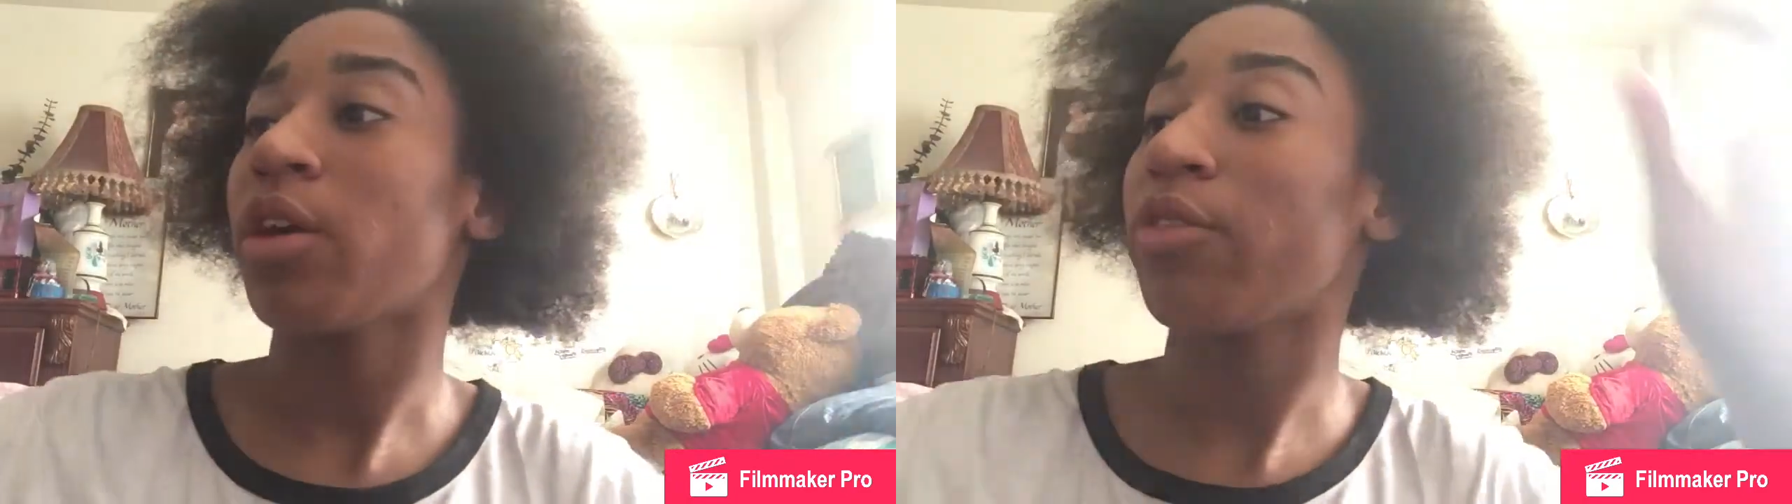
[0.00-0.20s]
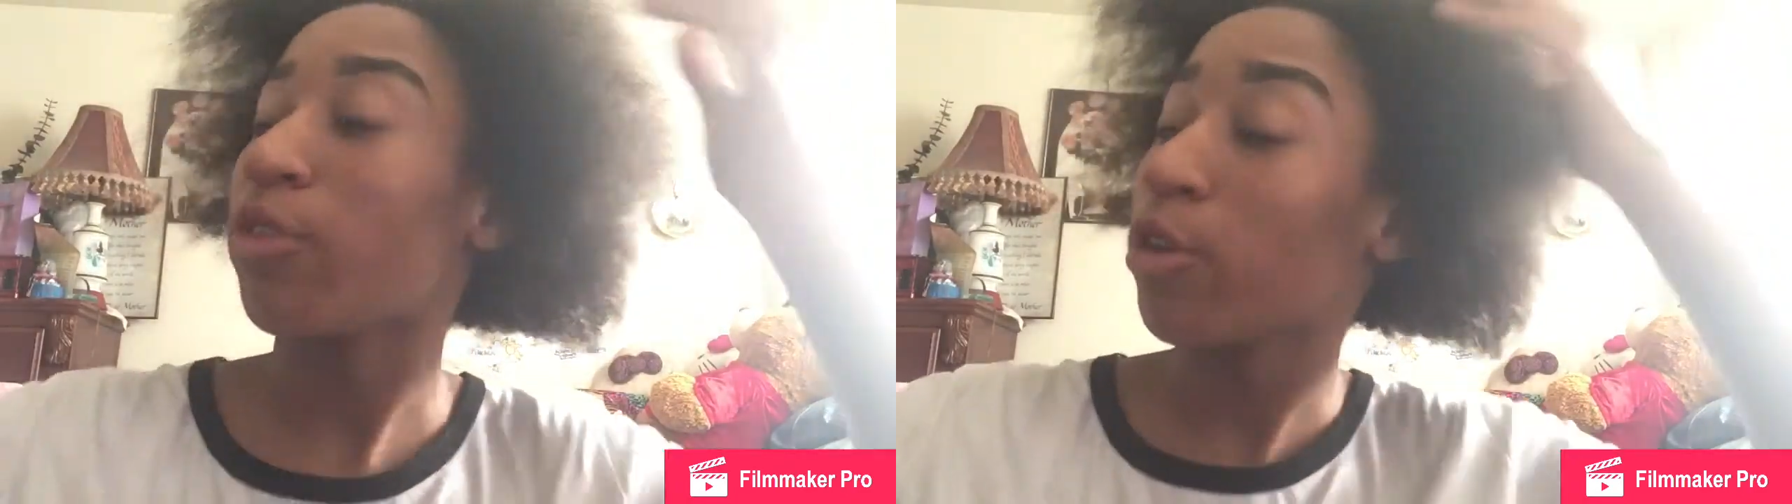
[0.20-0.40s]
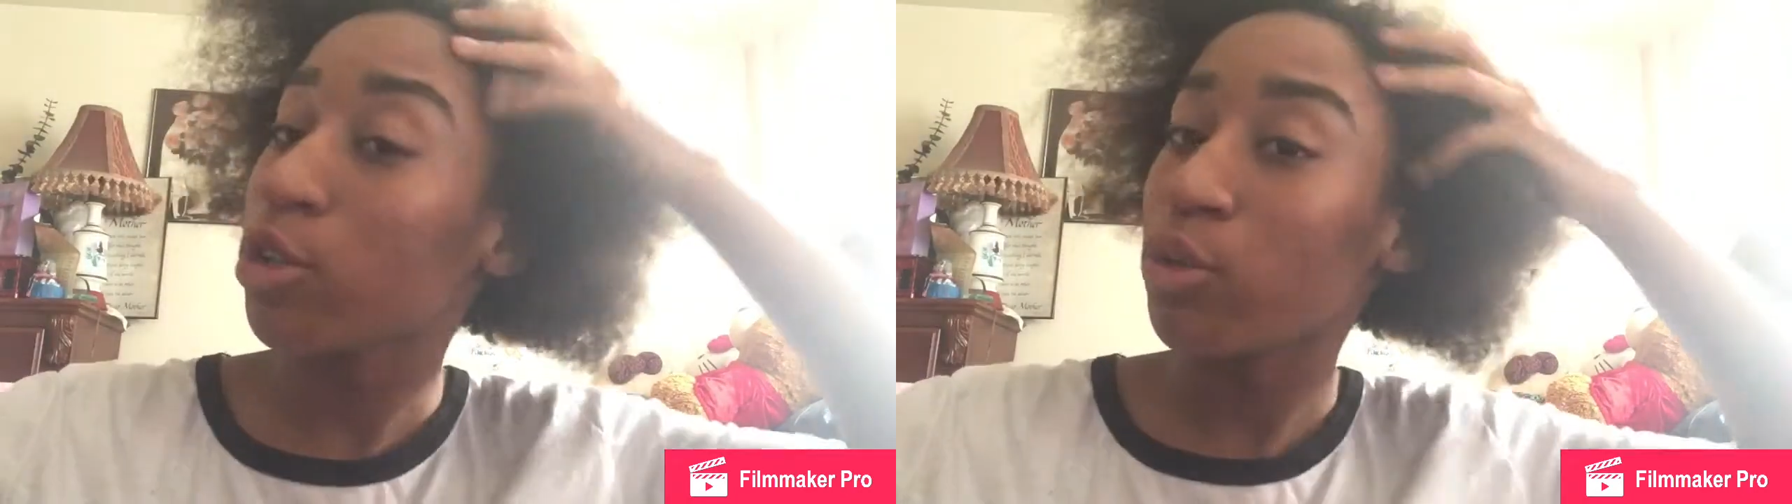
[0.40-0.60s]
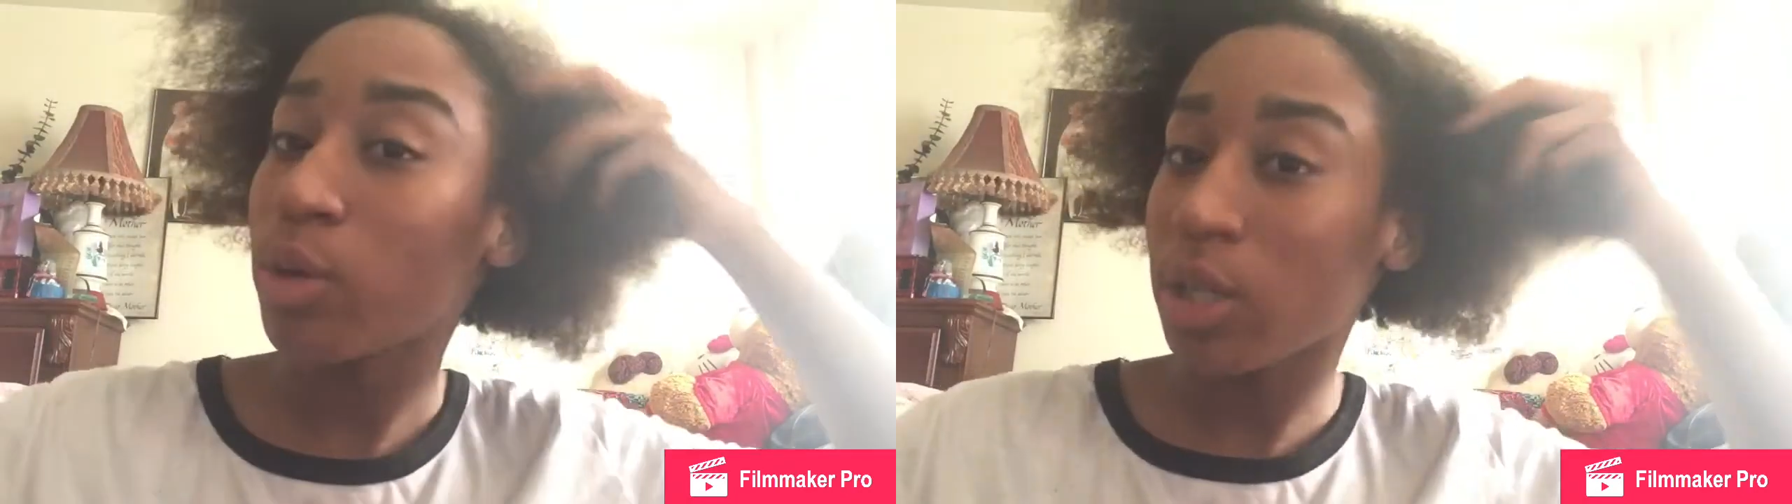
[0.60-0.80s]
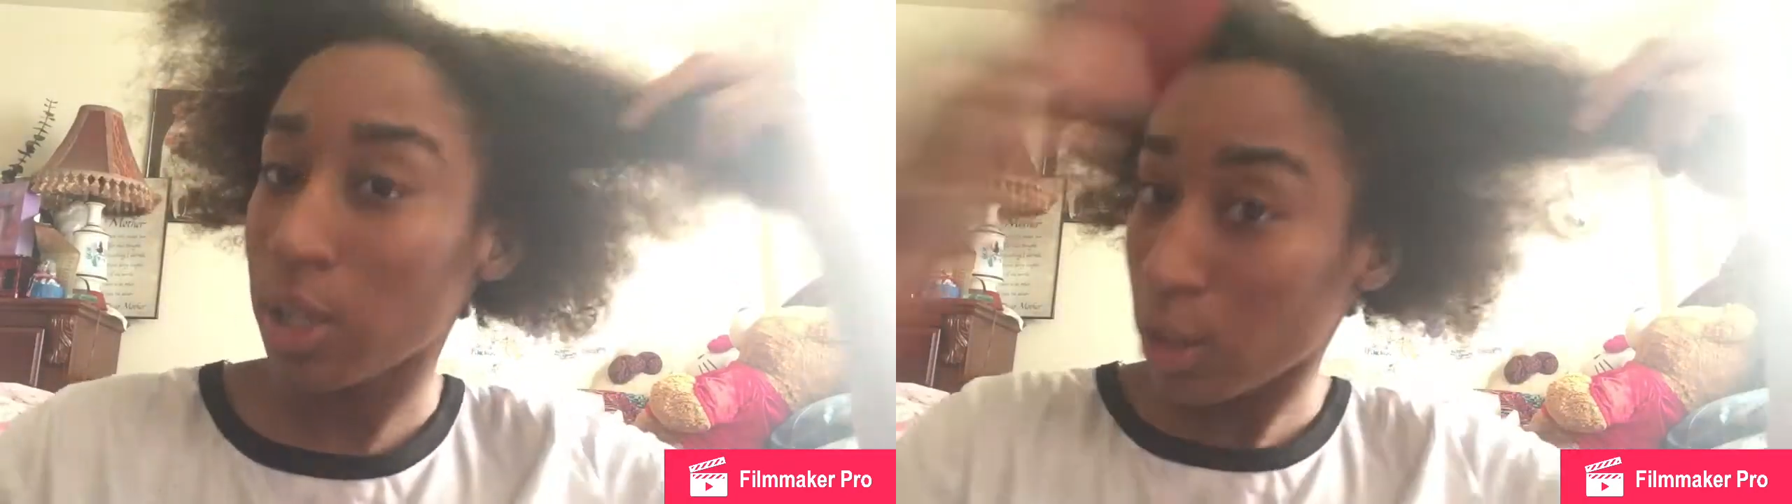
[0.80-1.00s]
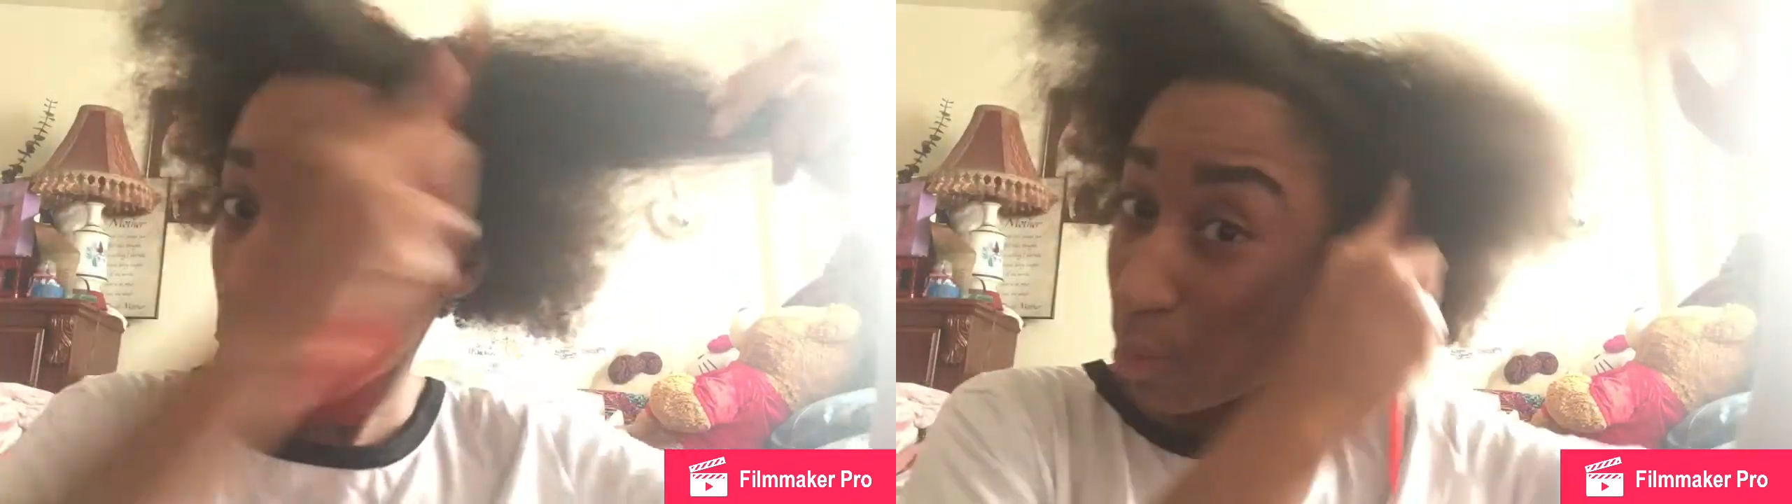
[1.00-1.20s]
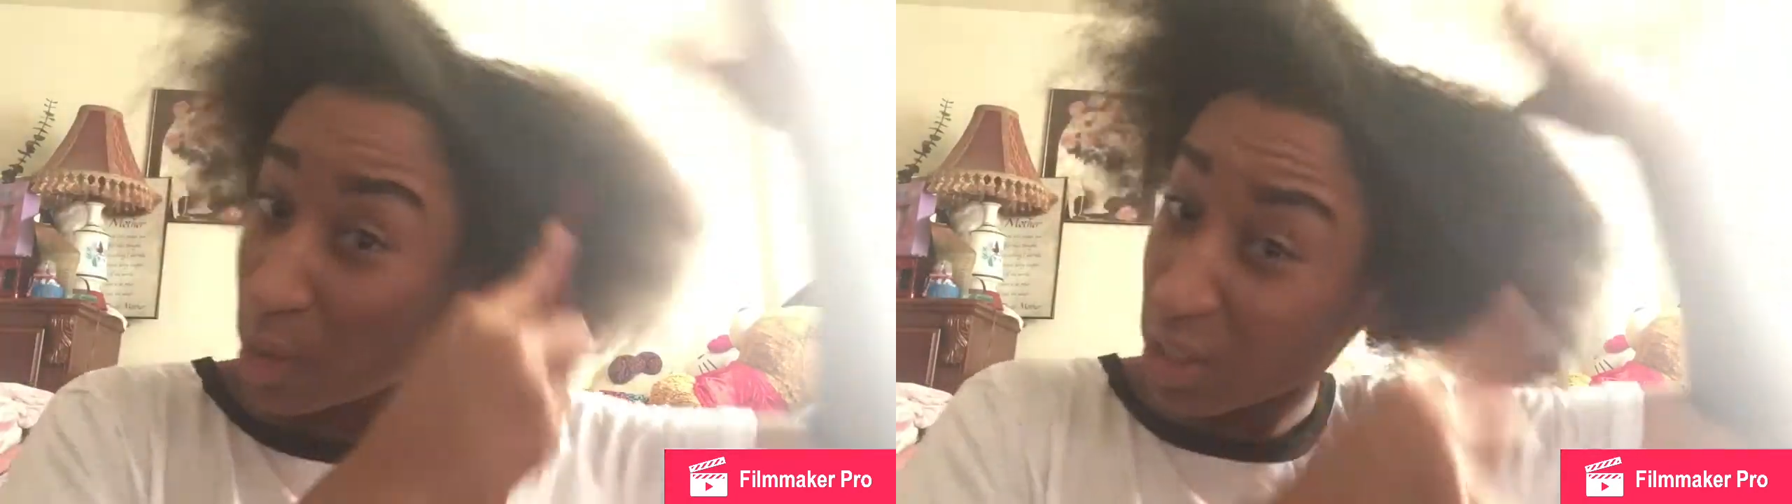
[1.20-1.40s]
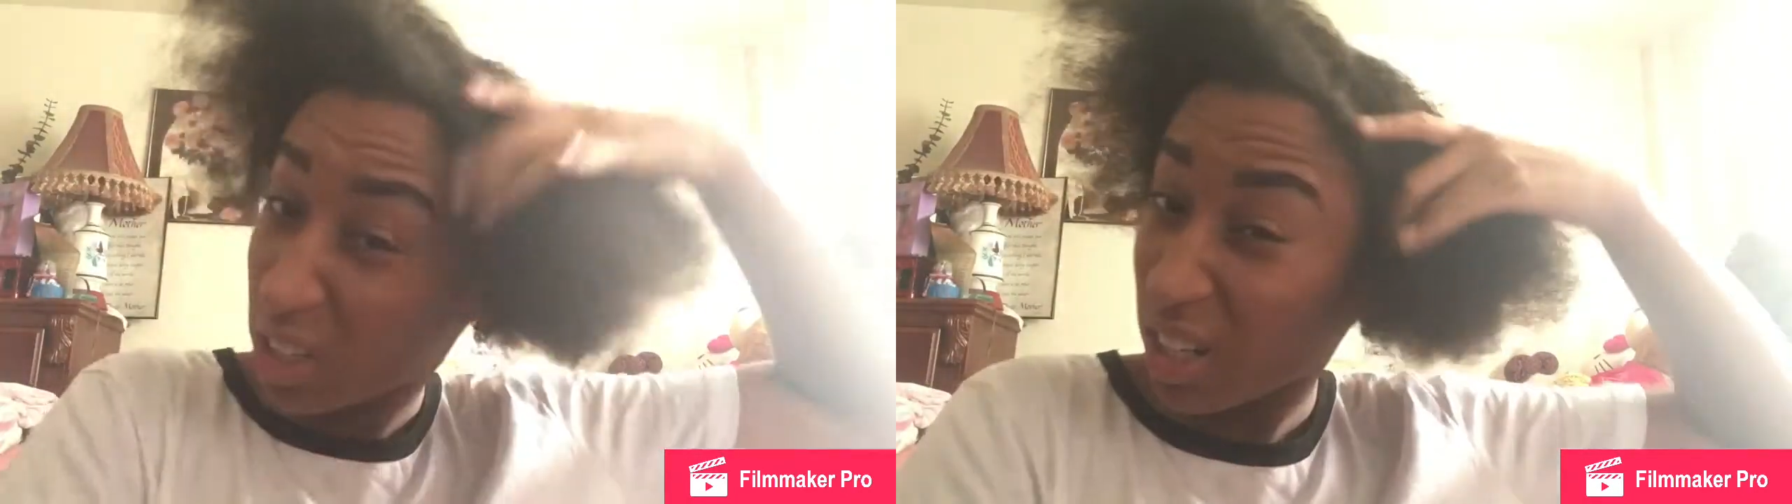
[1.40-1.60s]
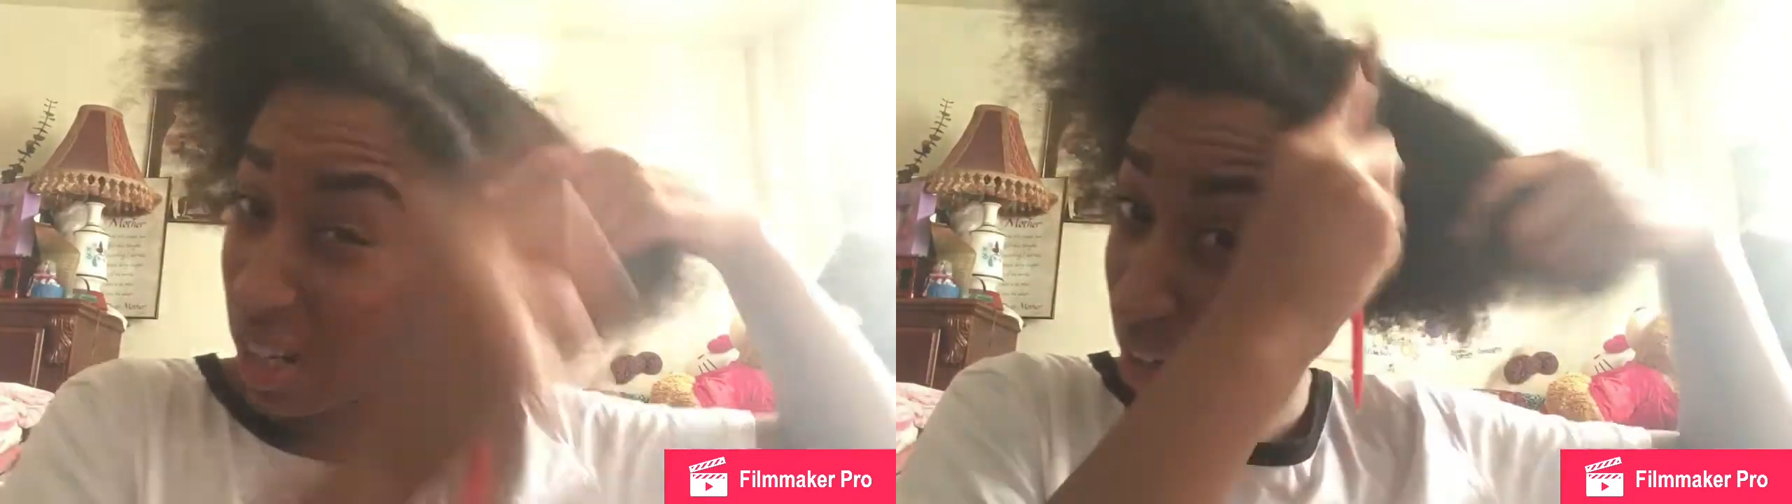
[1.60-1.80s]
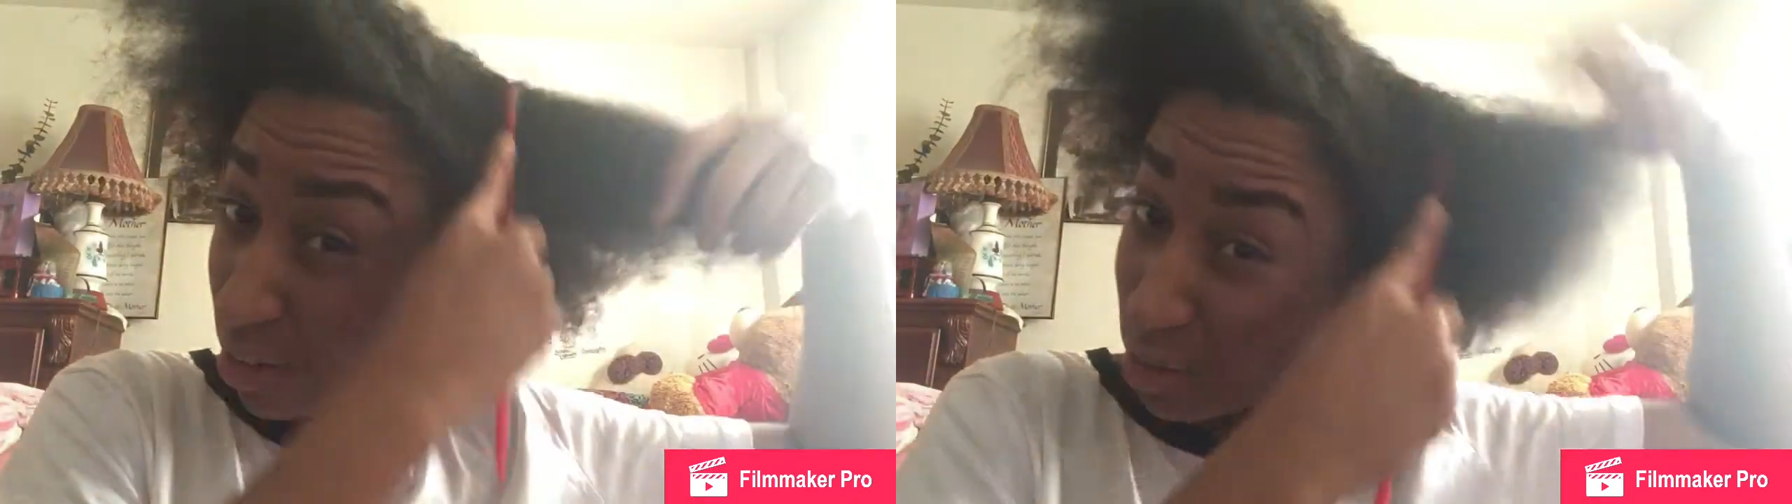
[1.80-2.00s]
first you want to like comb out your
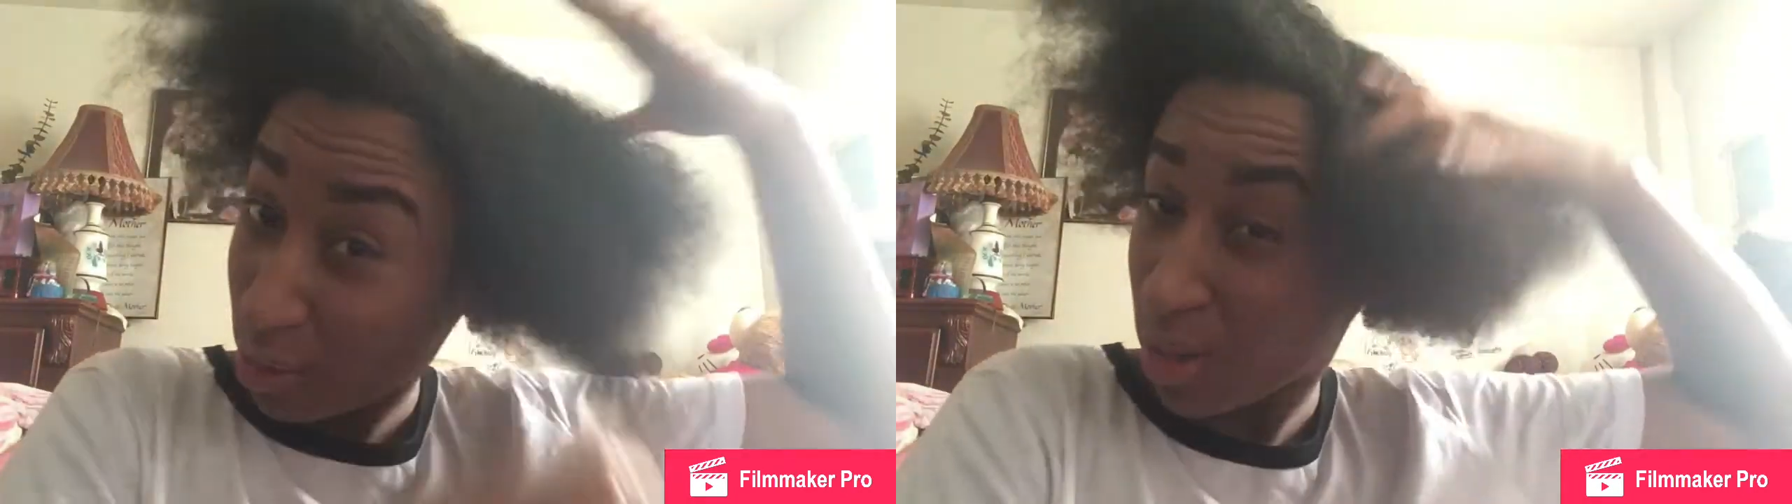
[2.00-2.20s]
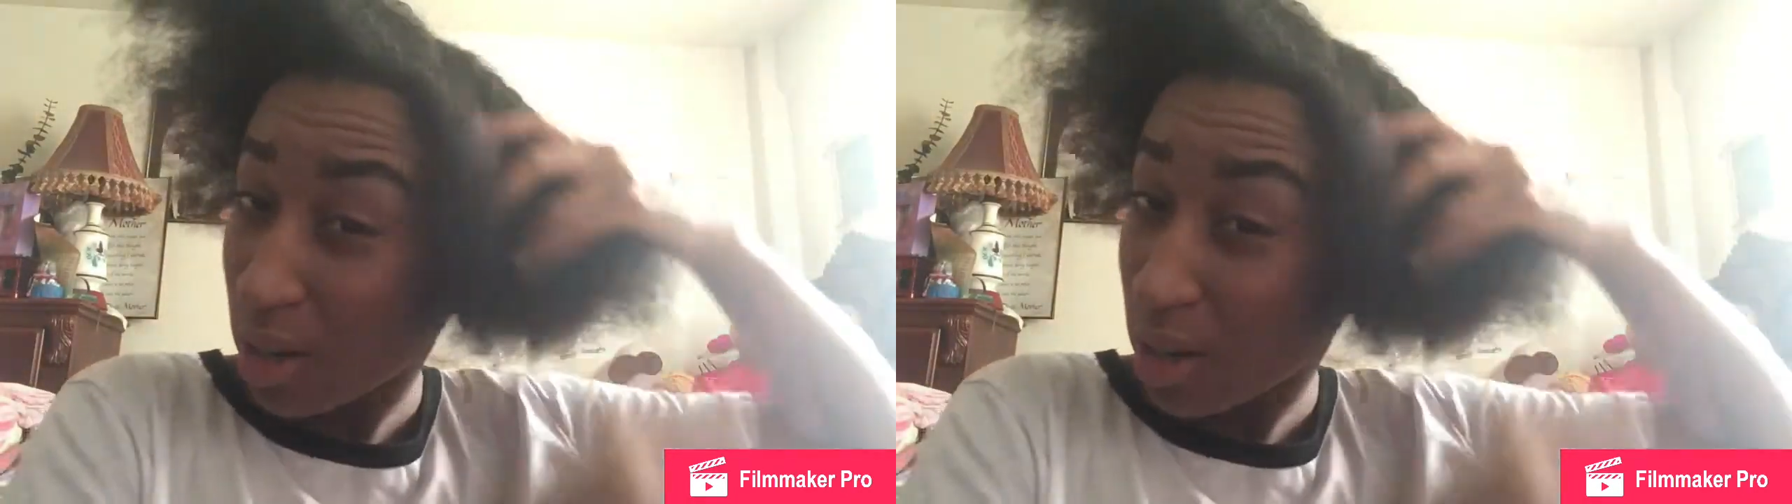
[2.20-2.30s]
hair